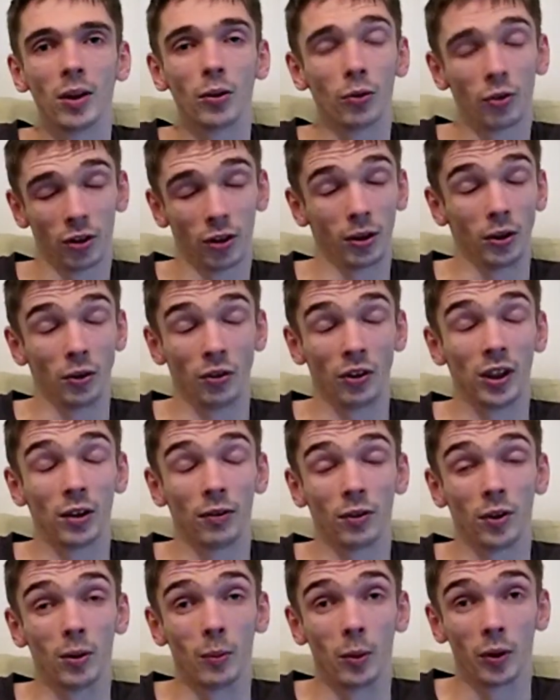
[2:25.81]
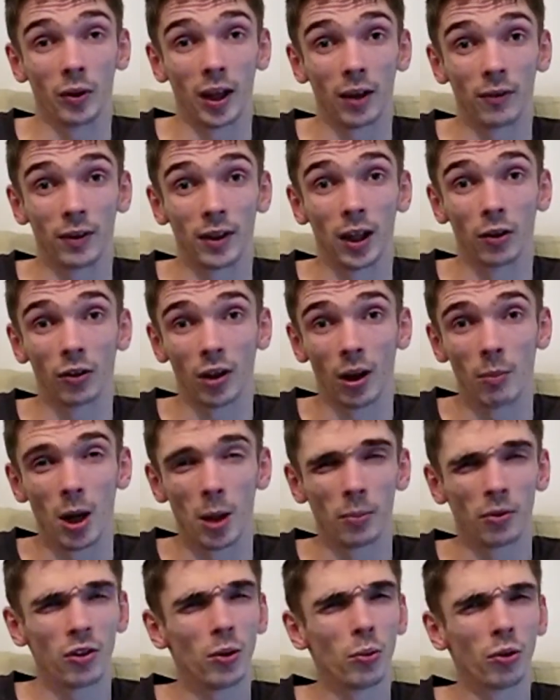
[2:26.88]
So you'll see a few more deck videos come
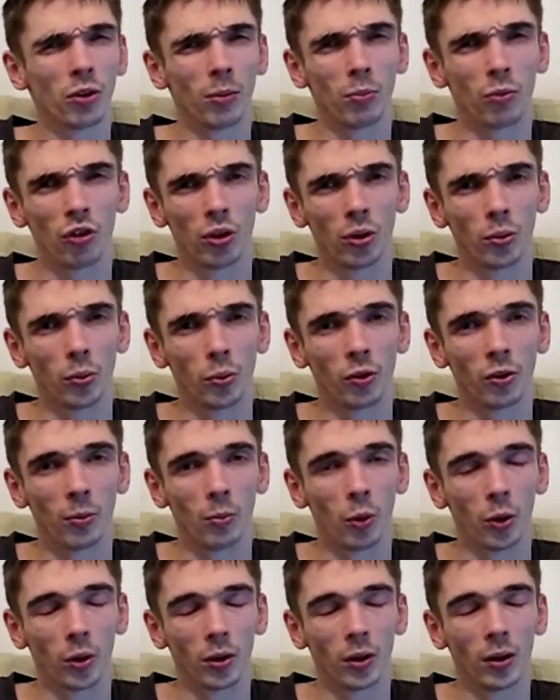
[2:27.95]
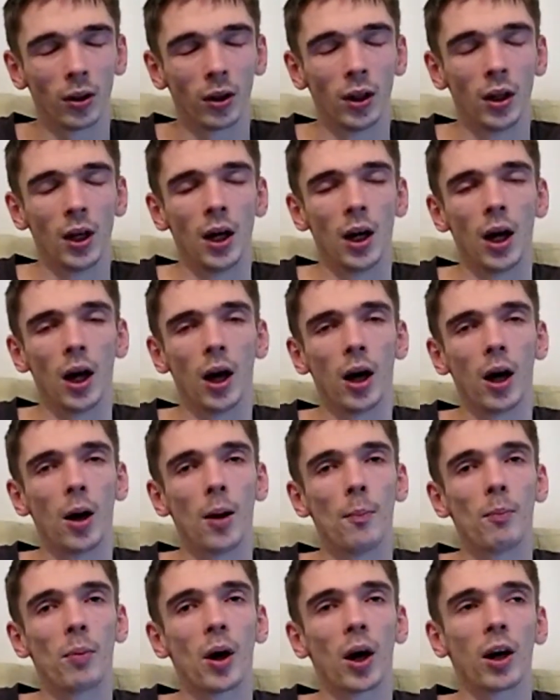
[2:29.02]
up, still some duels and whatnot,
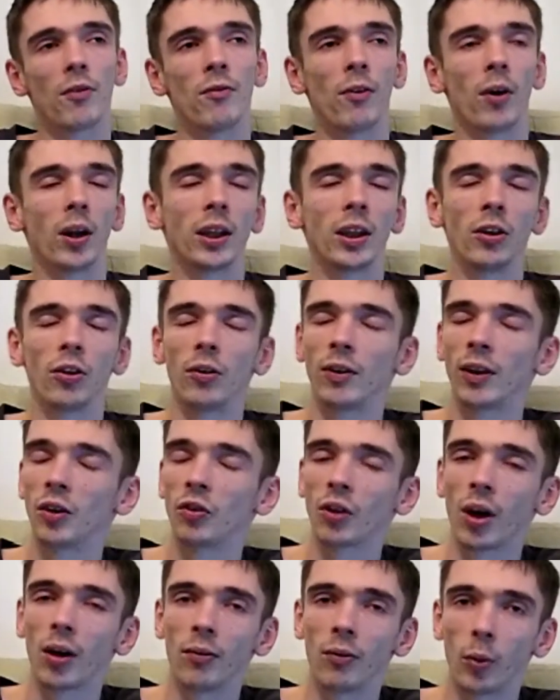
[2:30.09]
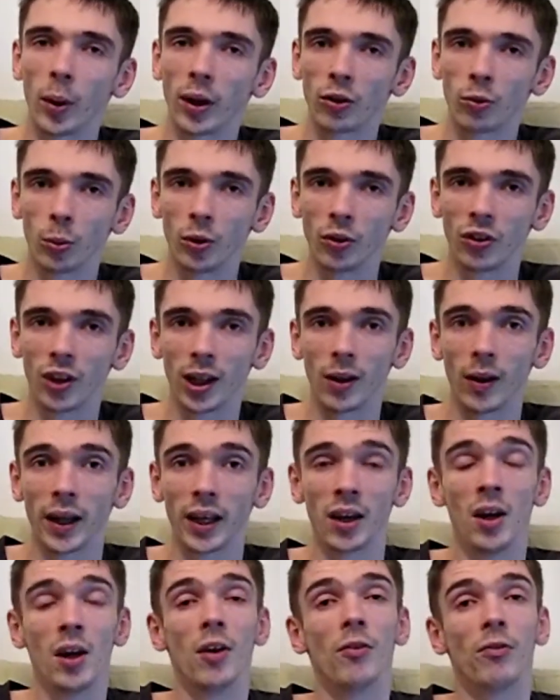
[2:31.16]
but I can finally do things that I've always wanted, like
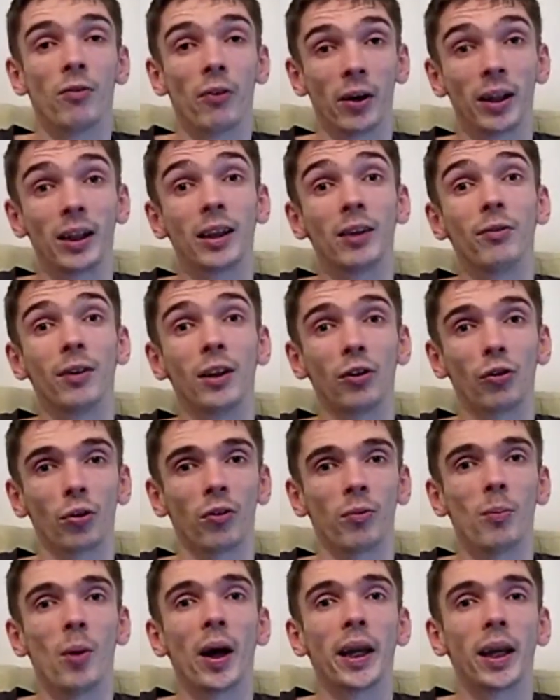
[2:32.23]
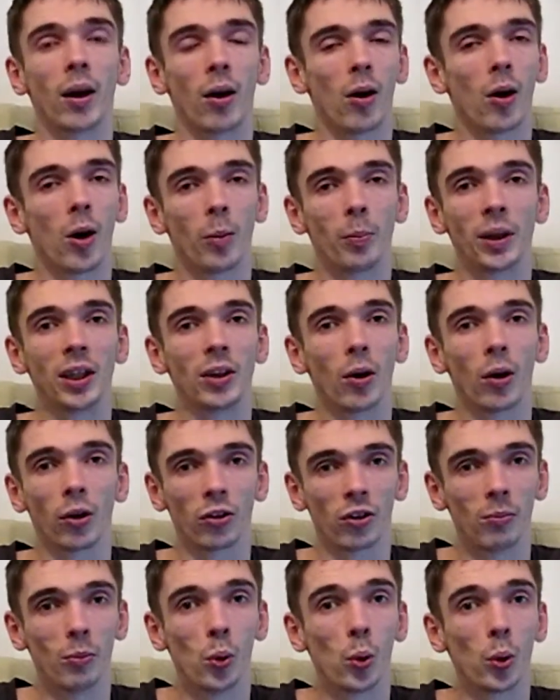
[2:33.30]
finally finish off my Harpy Dark
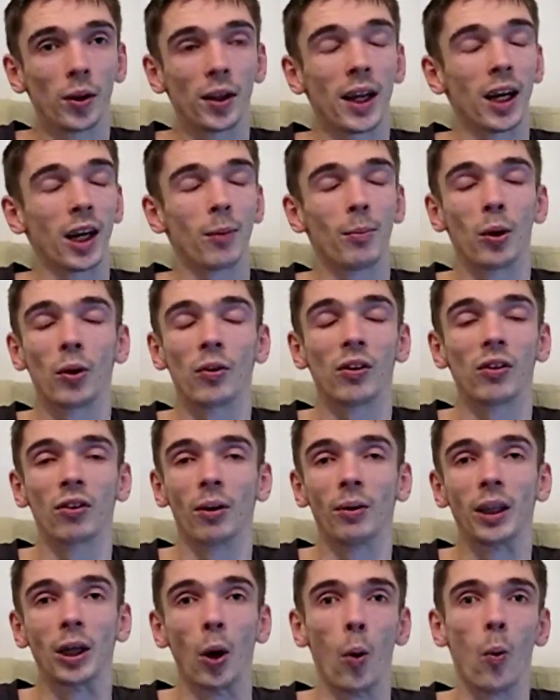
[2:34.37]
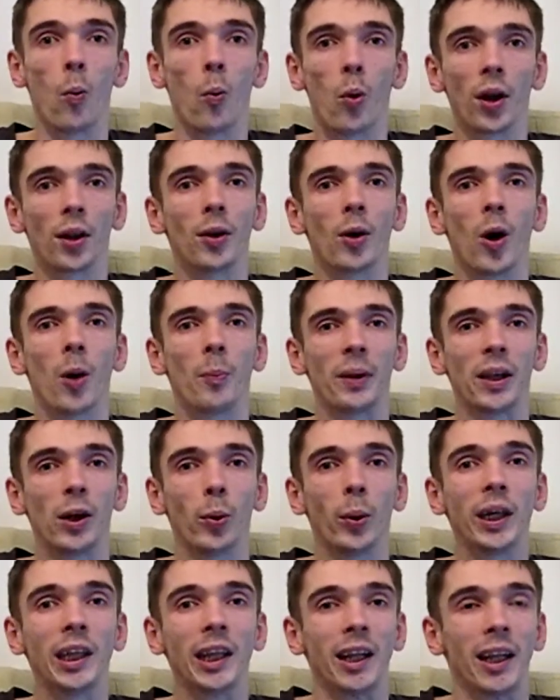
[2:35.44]
Samorg deck because it's only got one Harpy
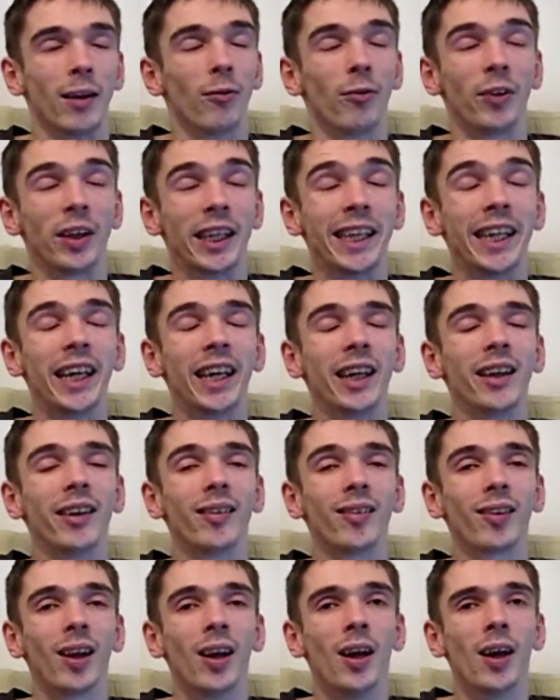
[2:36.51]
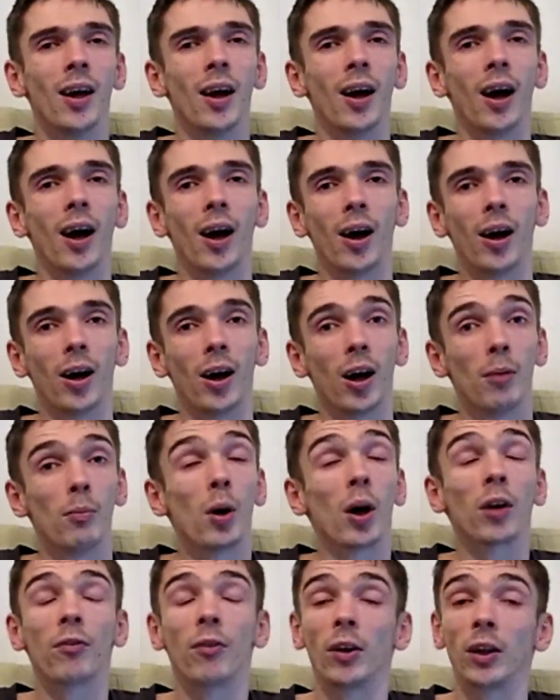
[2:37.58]
Queen in it for years. I
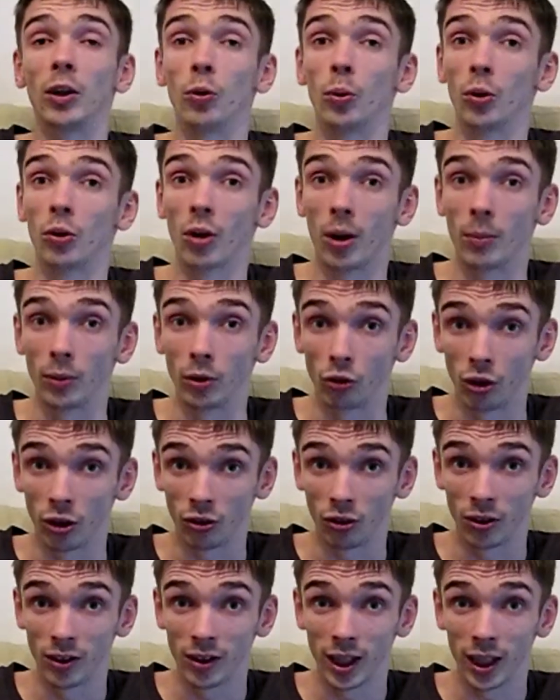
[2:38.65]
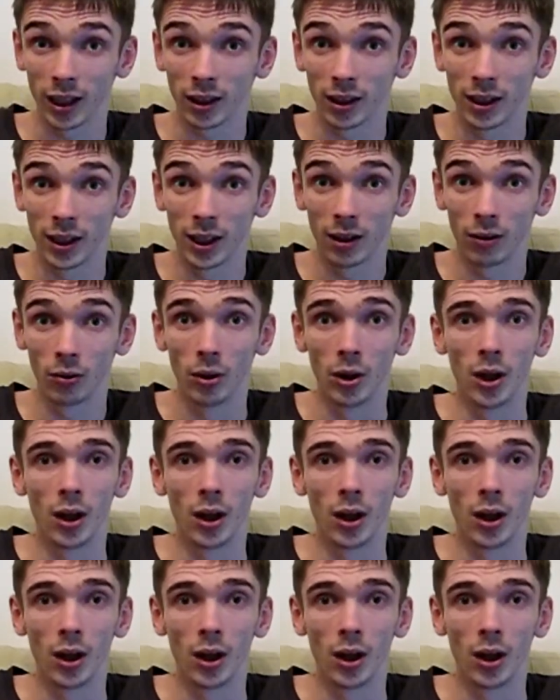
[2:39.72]
can finally do a Dark Magician deck now,